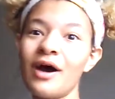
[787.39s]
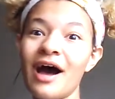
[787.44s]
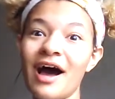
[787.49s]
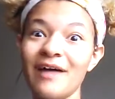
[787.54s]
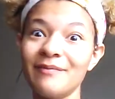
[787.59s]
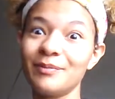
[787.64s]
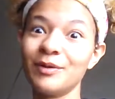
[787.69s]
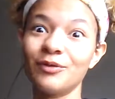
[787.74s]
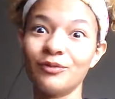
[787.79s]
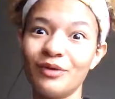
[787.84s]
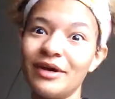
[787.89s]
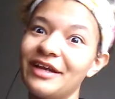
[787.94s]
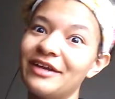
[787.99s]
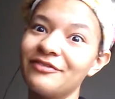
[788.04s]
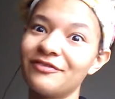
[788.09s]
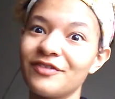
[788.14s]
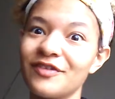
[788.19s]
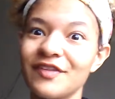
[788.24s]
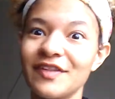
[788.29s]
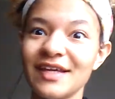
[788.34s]
I've been
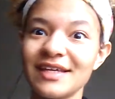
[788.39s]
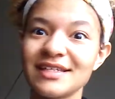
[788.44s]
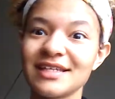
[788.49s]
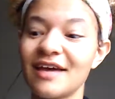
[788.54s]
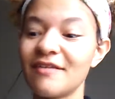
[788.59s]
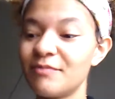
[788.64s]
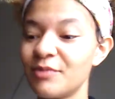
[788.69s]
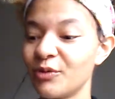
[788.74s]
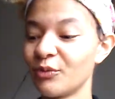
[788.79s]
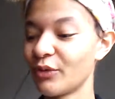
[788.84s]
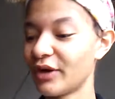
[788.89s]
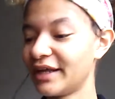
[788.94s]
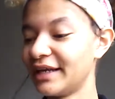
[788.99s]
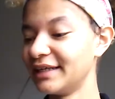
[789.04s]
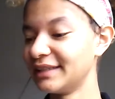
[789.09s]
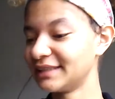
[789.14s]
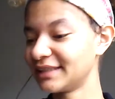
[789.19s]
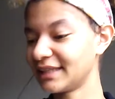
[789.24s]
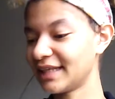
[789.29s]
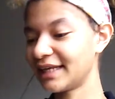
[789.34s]
waiting for this. I've been
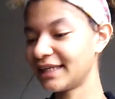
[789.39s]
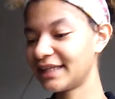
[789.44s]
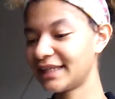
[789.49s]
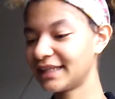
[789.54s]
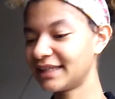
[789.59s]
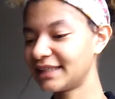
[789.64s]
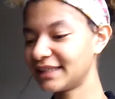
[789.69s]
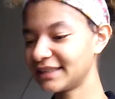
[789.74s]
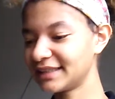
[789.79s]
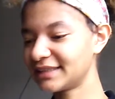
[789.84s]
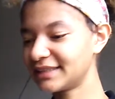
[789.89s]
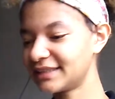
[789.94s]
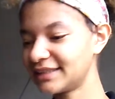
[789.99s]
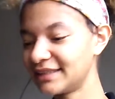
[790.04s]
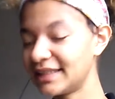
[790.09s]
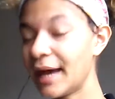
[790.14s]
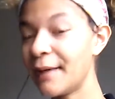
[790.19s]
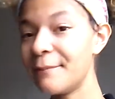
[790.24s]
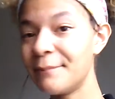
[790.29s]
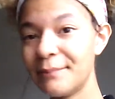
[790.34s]
waiting to like get this
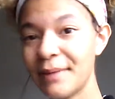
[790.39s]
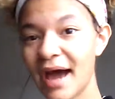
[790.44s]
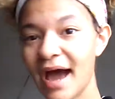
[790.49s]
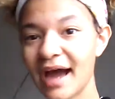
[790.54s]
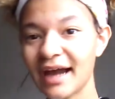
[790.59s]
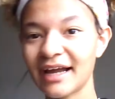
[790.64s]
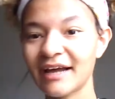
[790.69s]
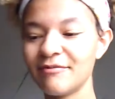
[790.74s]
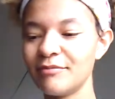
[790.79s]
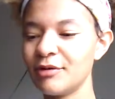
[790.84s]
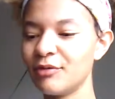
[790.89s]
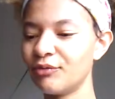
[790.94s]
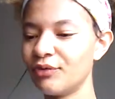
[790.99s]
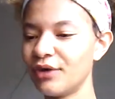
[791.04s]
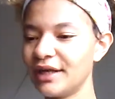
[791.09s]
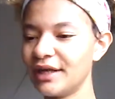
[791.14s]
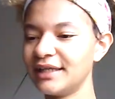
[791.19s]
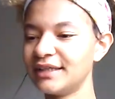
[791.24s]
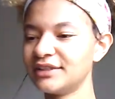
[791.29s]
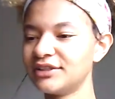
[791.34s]
step back. I've been
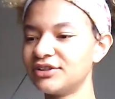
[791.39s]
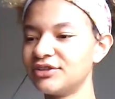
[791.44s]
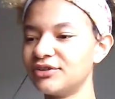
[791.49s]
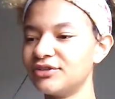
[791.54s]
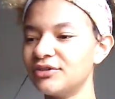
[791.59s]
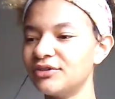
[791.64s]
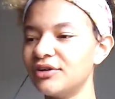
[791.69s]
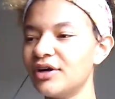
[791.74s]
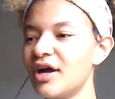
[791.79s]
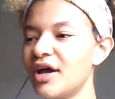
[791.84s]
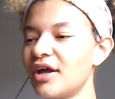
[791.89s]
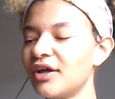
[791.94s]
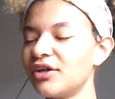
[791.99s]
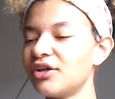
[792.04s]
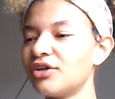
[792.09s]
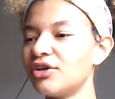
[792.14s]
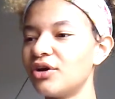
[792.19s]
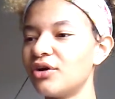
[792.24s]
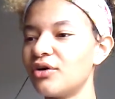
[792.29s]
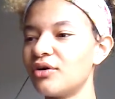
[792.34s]
waiting to,
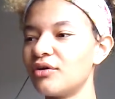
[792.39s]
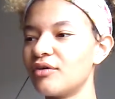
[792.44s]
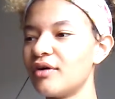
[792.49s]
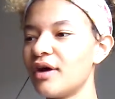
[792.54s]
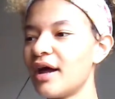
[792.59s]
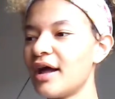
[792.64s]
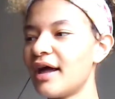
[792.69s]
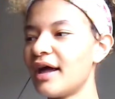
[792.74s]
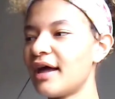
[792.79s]
you know,